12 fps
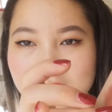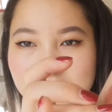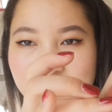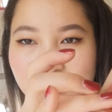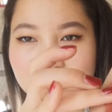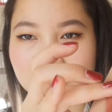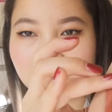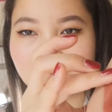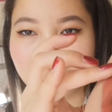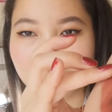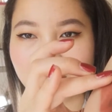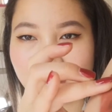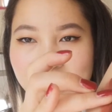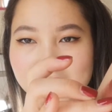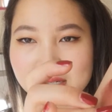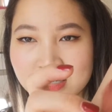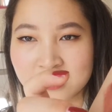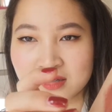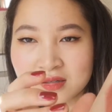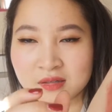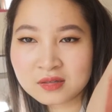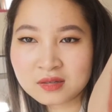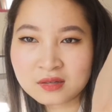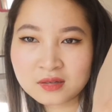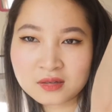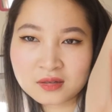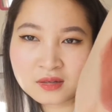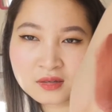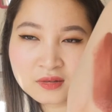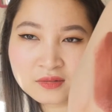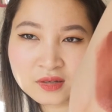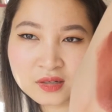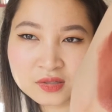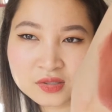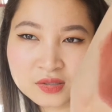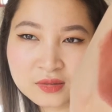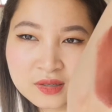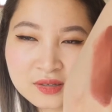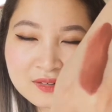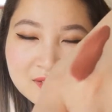of dusky red finish to it.